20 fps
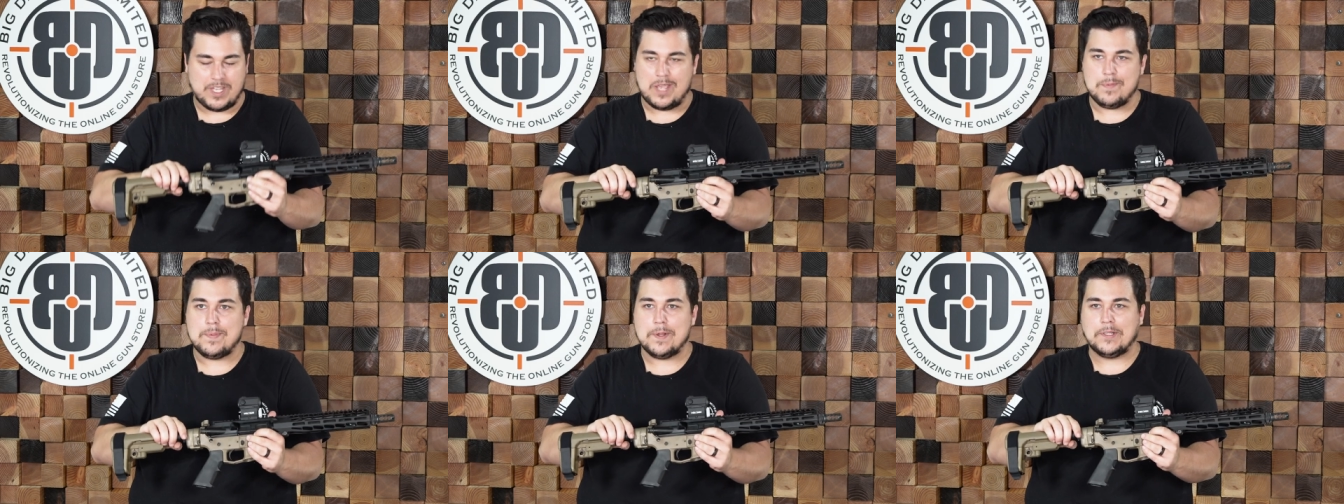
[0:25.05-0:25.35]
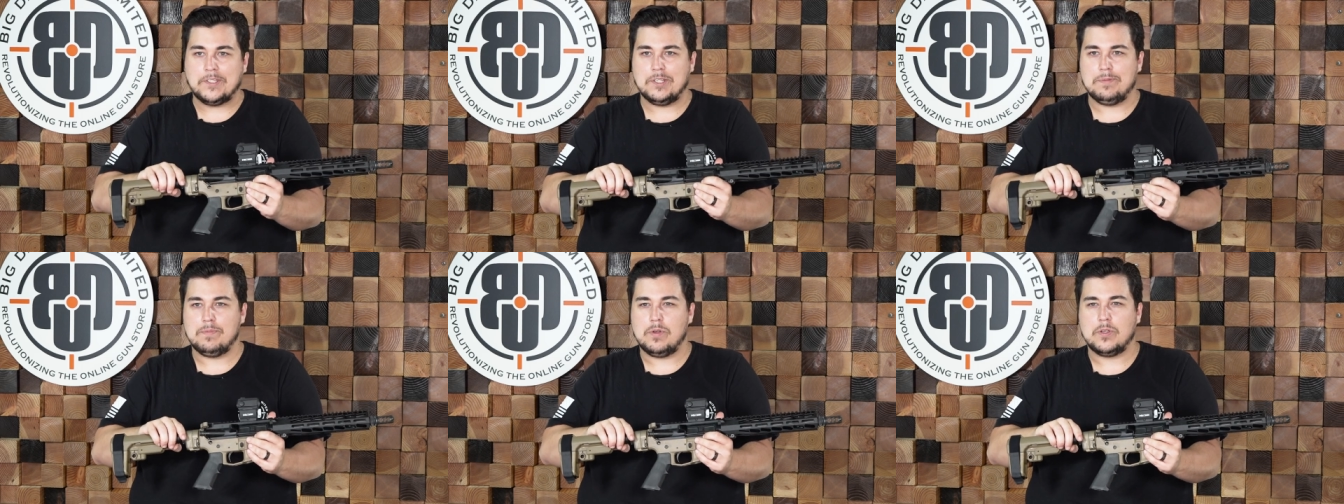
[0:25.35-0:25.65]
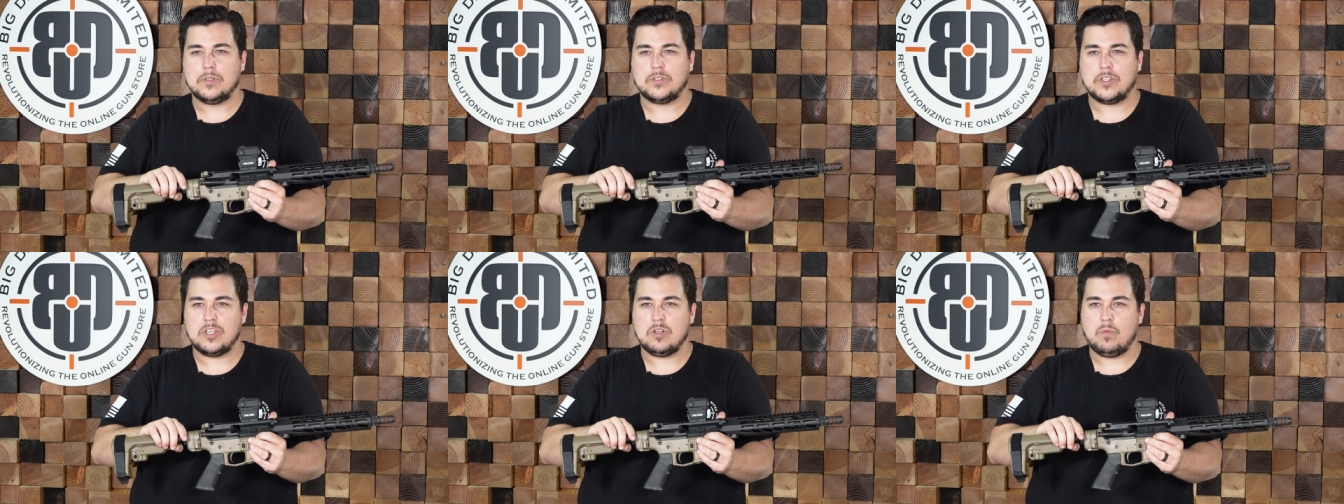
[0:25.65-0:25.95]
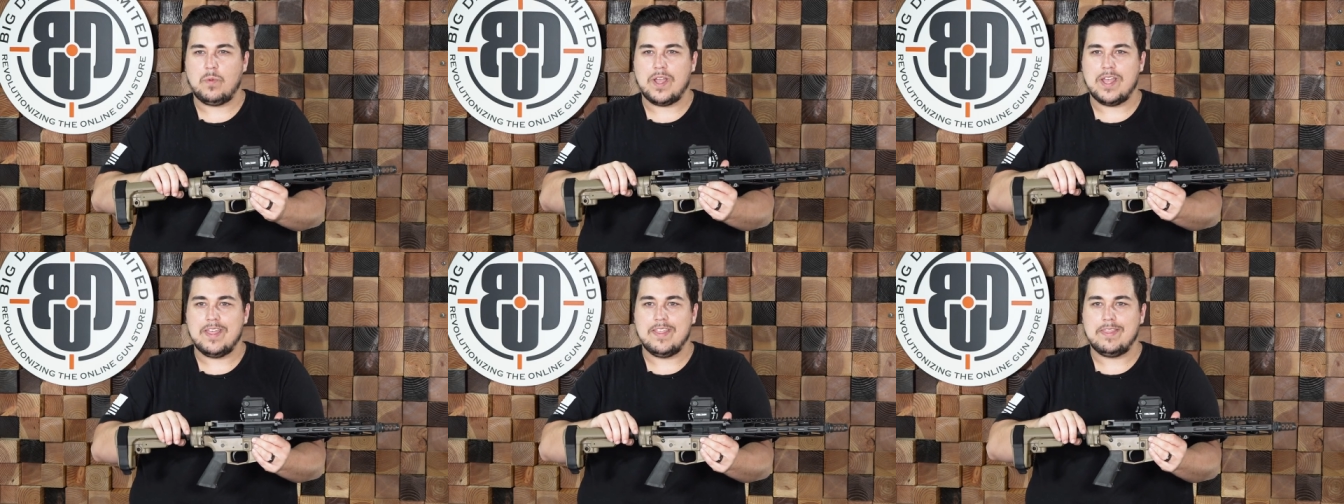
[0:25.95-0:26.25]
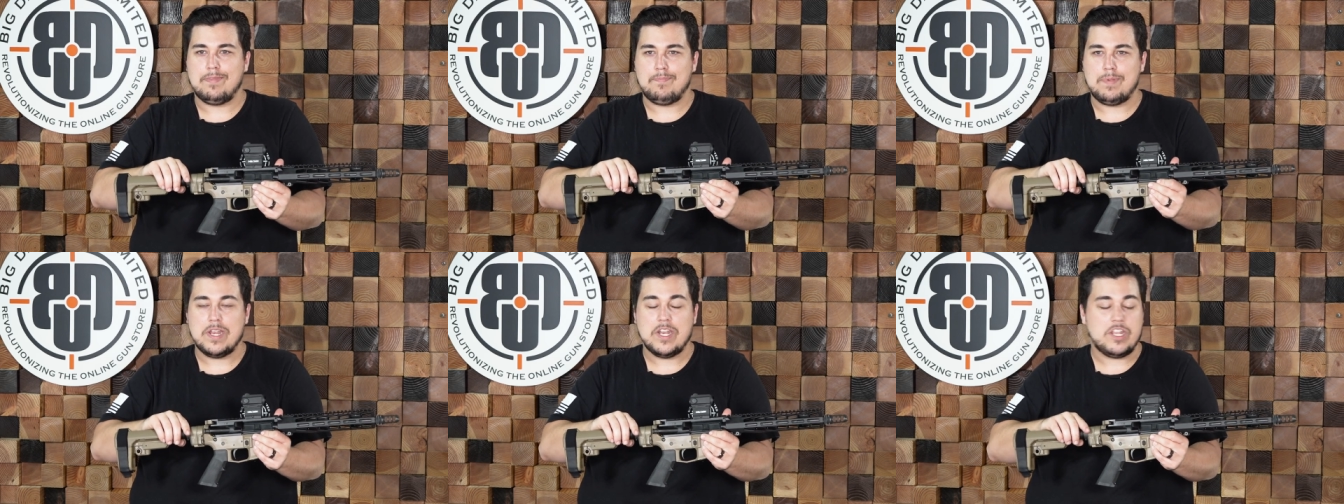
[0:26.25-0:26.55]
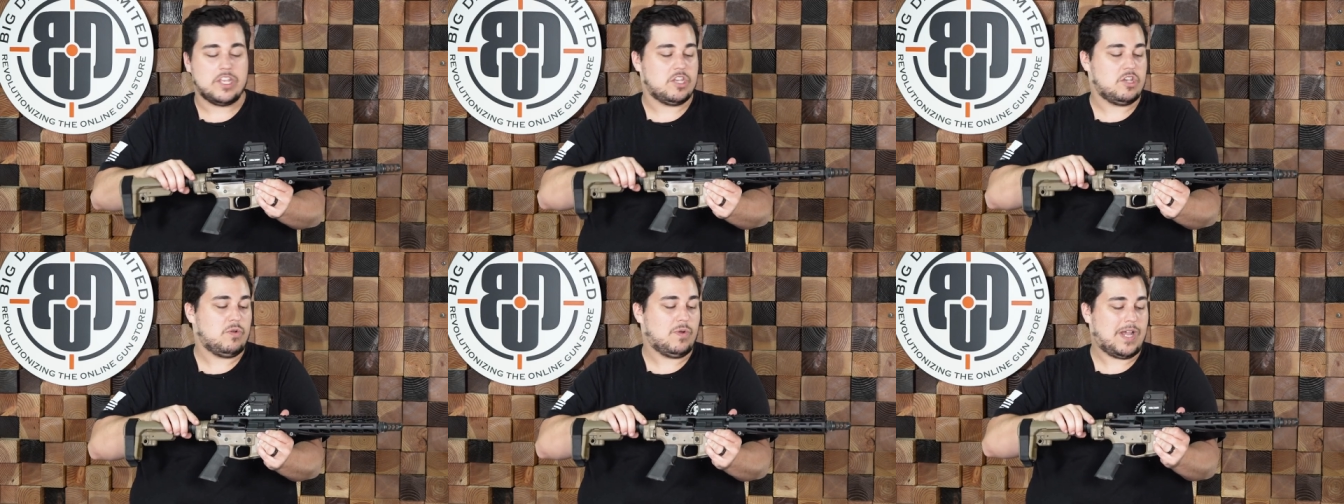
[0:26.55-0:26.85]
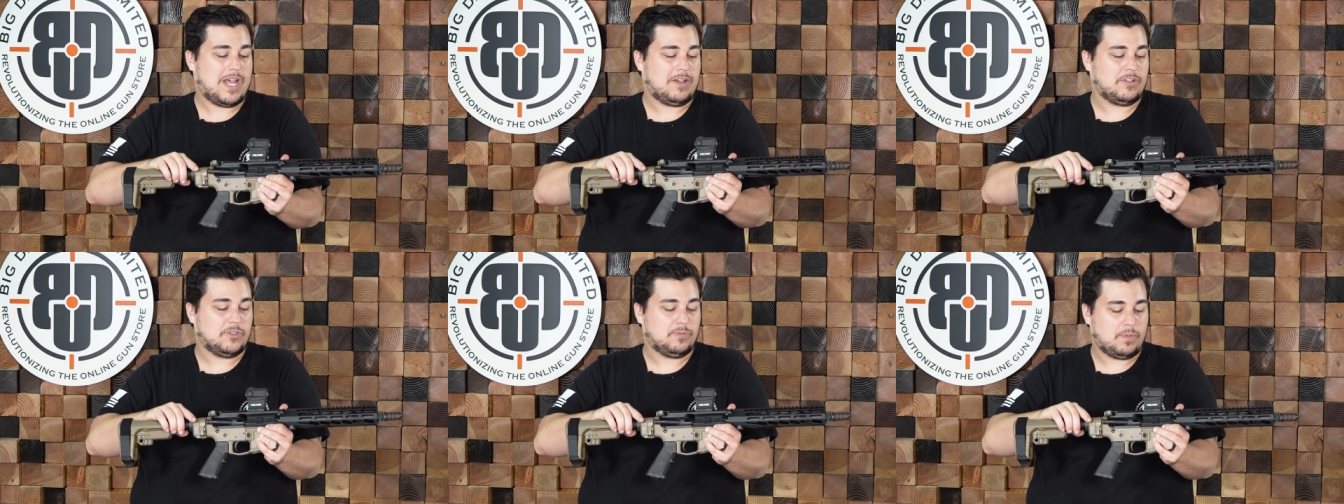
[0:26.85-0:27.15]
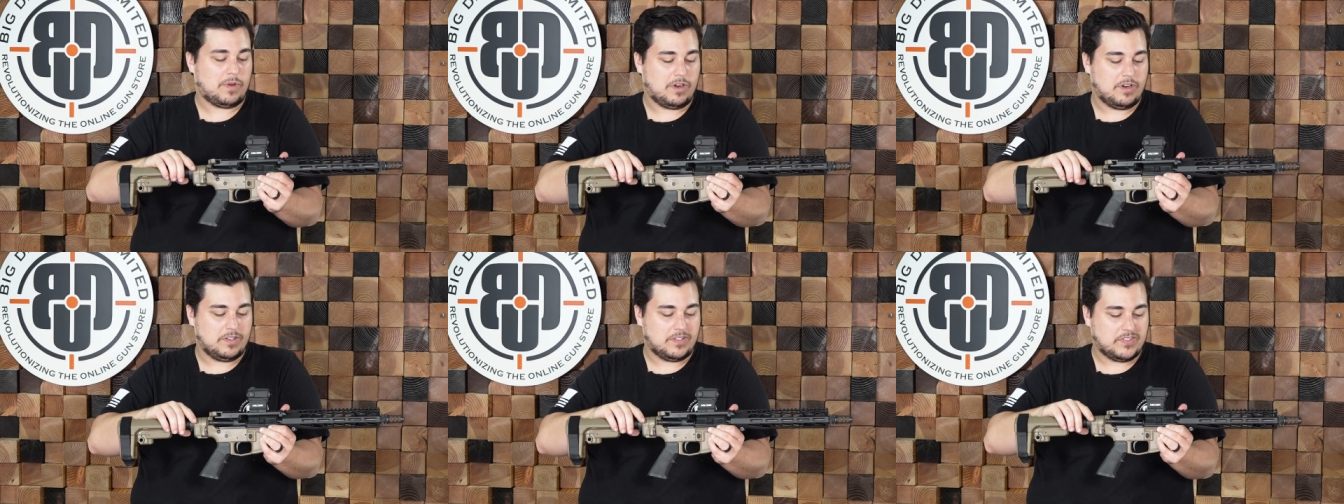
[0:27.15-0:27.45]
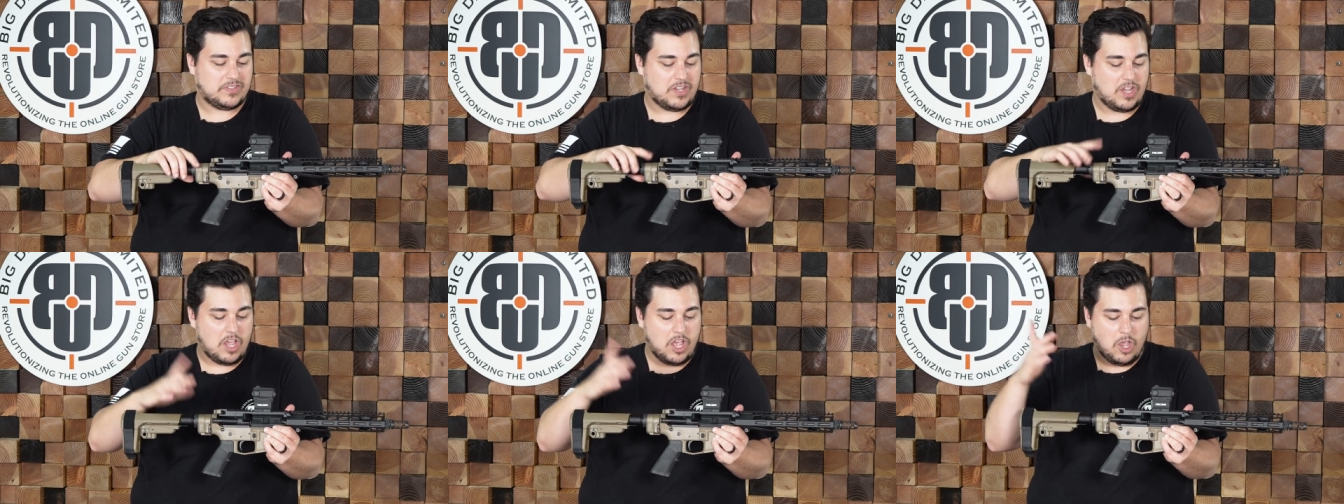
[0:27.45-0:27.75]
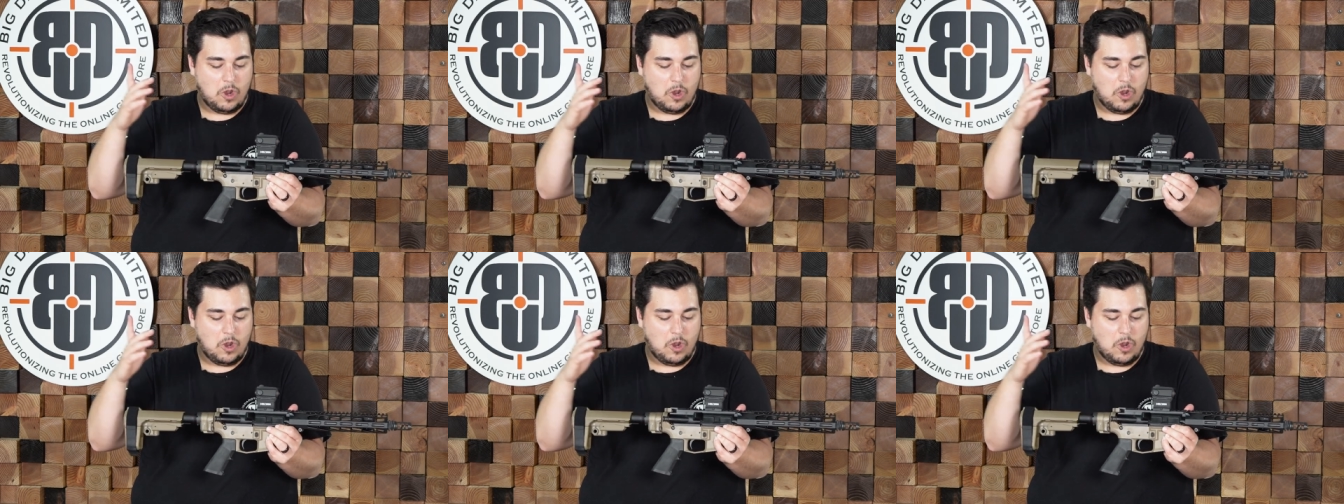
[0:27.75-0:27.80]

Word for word: I built it mostly with BDU house parts